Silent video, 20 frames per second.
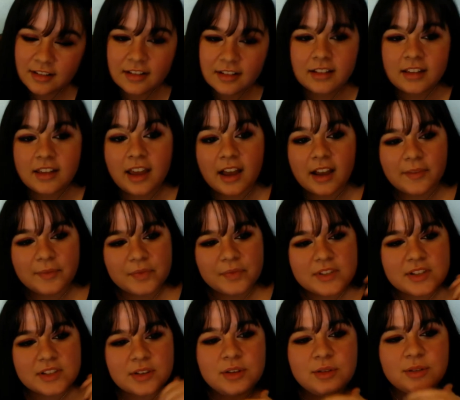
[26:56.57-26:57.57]
Yeah,
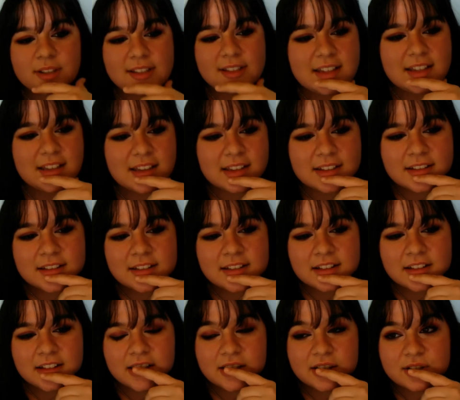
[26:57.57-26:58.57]
so you can see
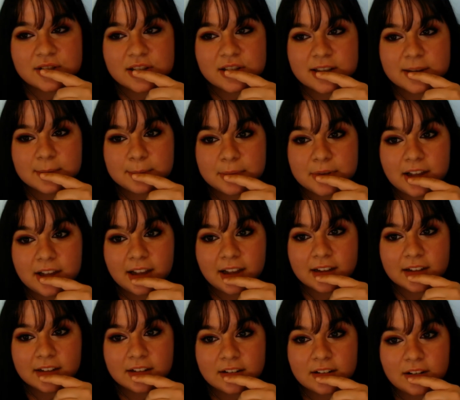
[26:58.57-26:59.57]
that there's like
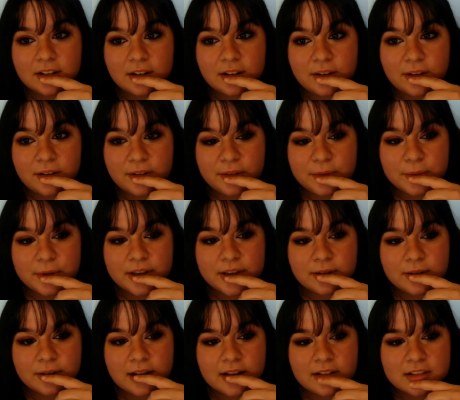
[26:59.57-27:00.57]
black all the way
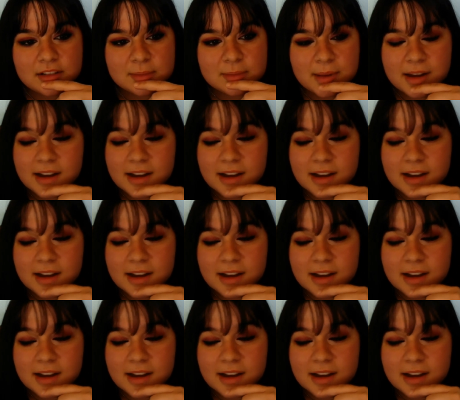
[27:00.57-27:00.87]
around my